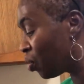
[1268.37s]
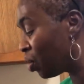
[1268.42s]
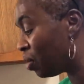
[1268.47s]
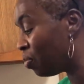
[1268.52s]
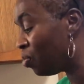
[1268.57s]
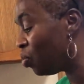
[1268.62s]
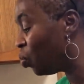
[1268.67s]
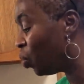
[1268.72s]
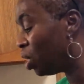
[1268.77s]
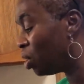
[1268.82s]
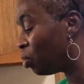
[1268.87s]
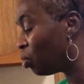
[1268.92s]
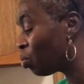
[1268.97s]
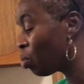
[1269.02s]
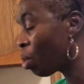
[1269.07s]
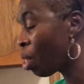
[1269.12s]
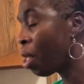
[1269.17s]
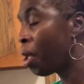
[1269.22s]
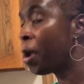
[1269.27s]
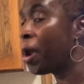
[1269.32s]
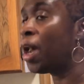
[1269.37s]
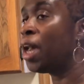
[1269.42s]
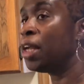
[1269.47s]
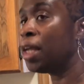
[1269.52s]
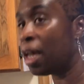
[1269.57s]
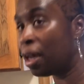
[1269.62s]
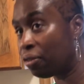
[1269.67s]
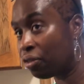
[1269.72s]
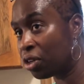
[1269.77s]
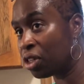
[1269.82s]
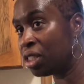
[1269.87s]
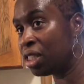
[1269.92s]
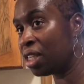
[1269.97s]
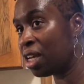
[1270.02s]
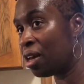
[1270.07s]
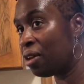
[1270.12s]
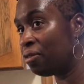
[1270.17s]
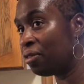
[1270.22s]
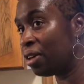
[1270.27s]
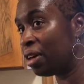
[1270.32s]
we we don't. I have
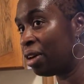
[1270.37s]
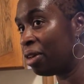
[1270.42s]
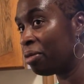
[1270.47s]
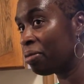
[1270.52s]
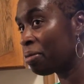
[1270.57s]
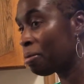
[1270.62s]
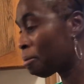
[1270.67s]
cassava. But